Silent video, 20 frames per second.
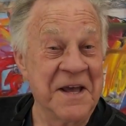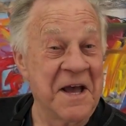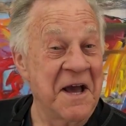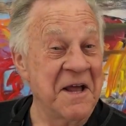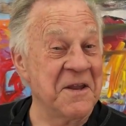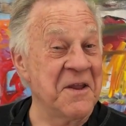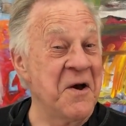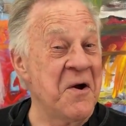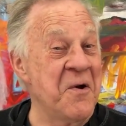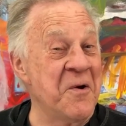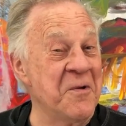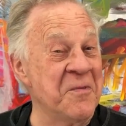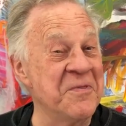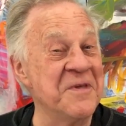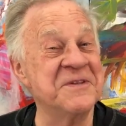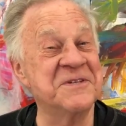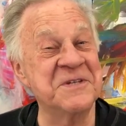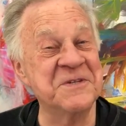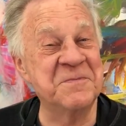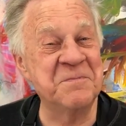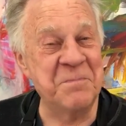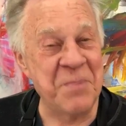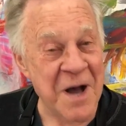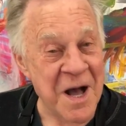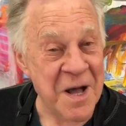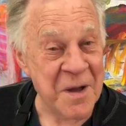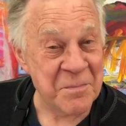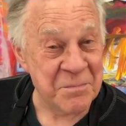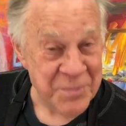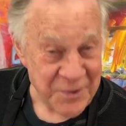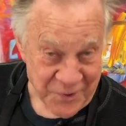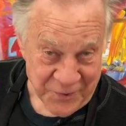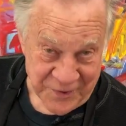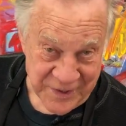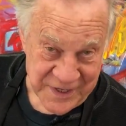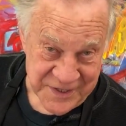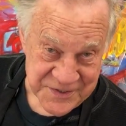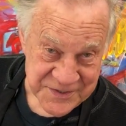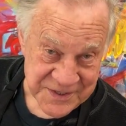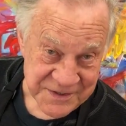Hello, this is Bob
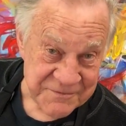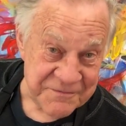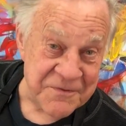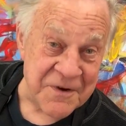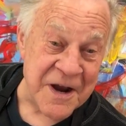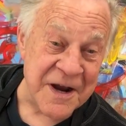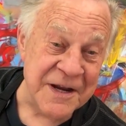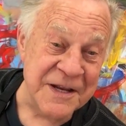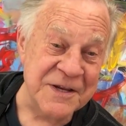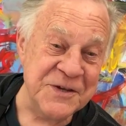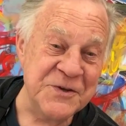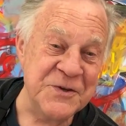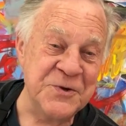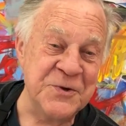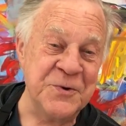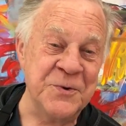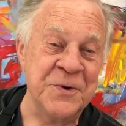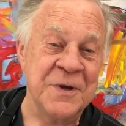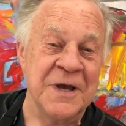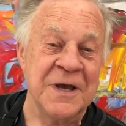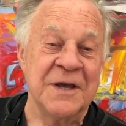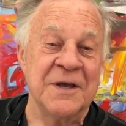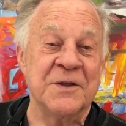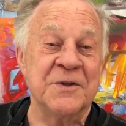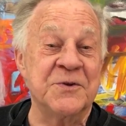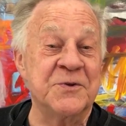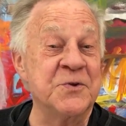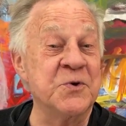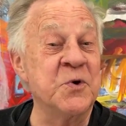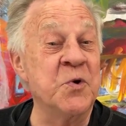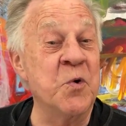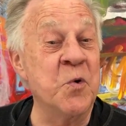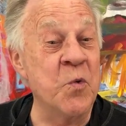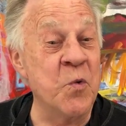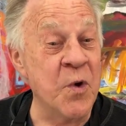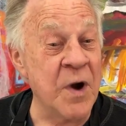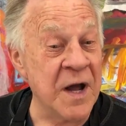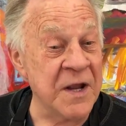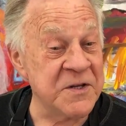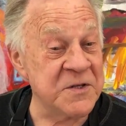Burridge inviting you to
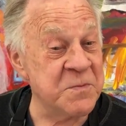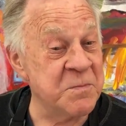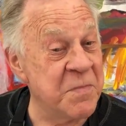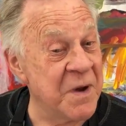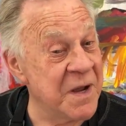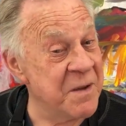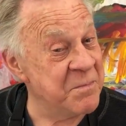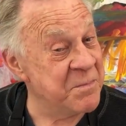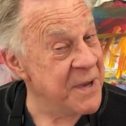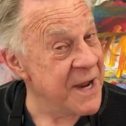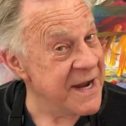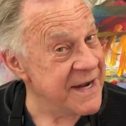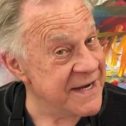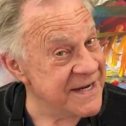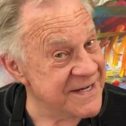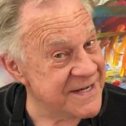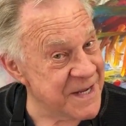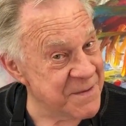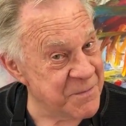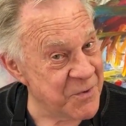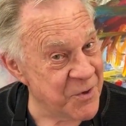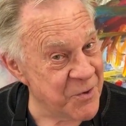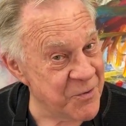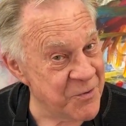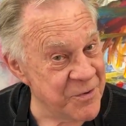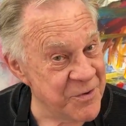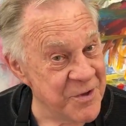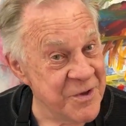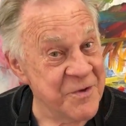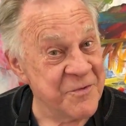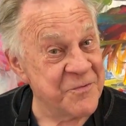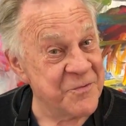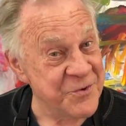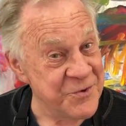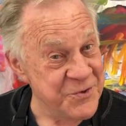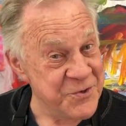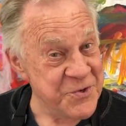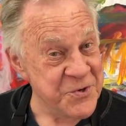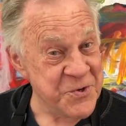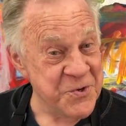watch my painting demo for
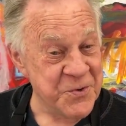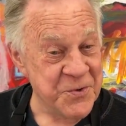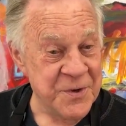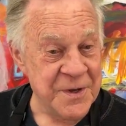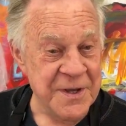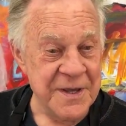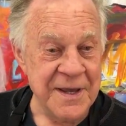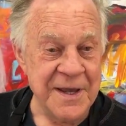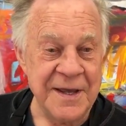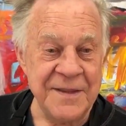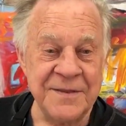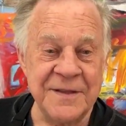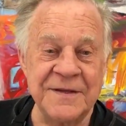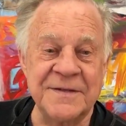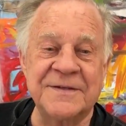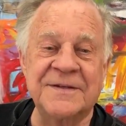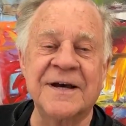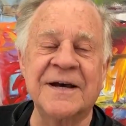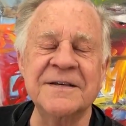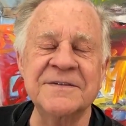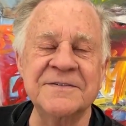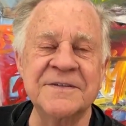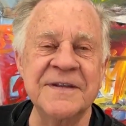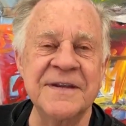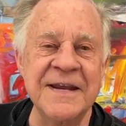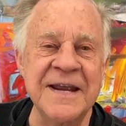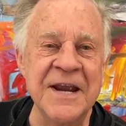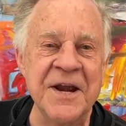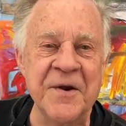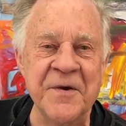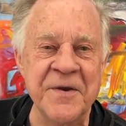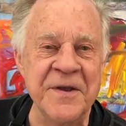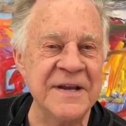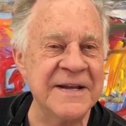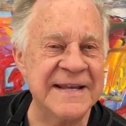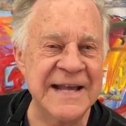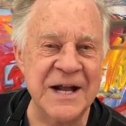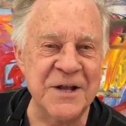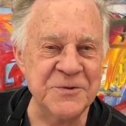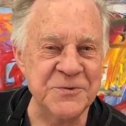you and the Tustin Area
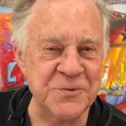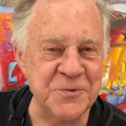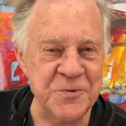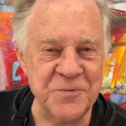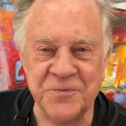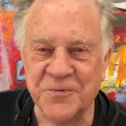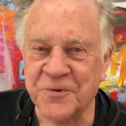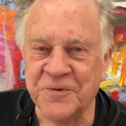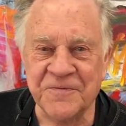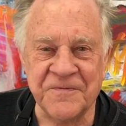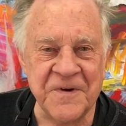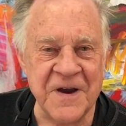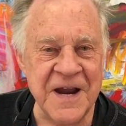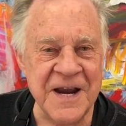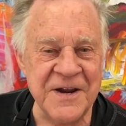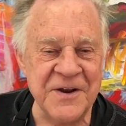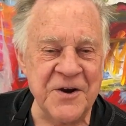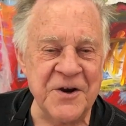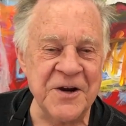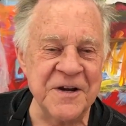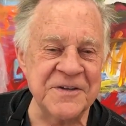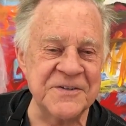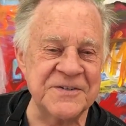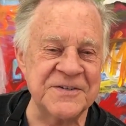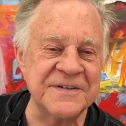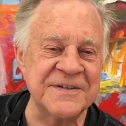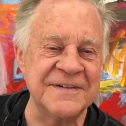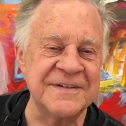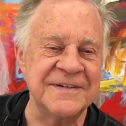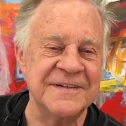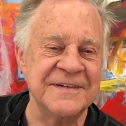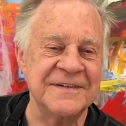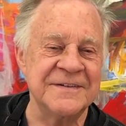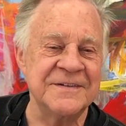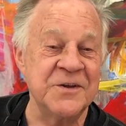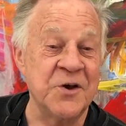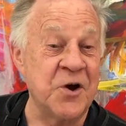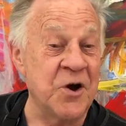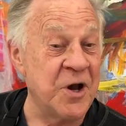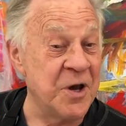Council for Fine Arts
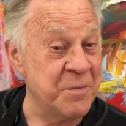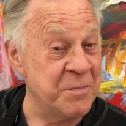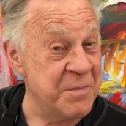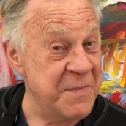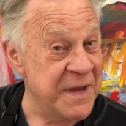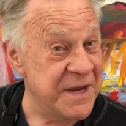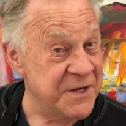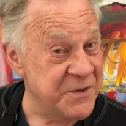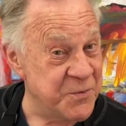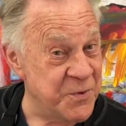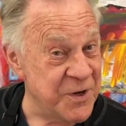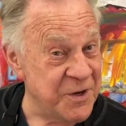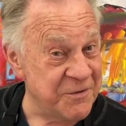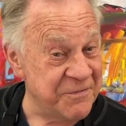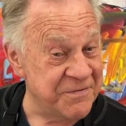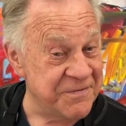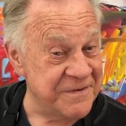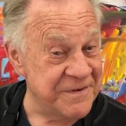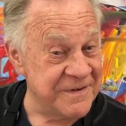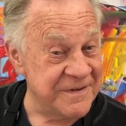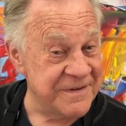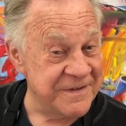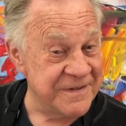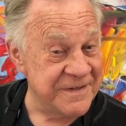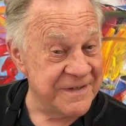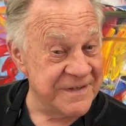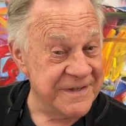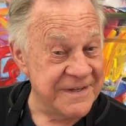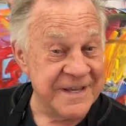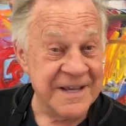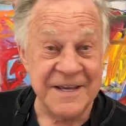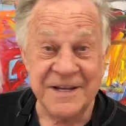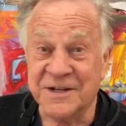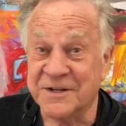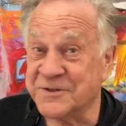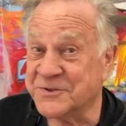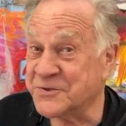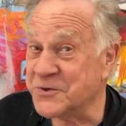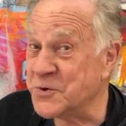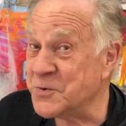on May 12th in a
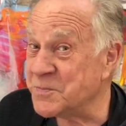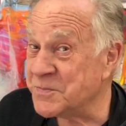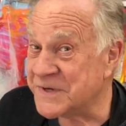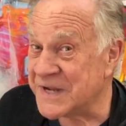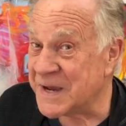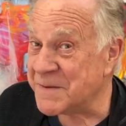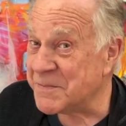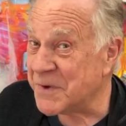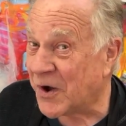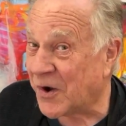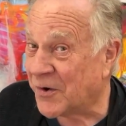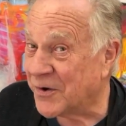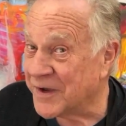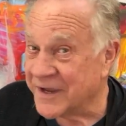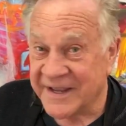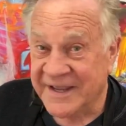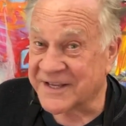Zoom demo.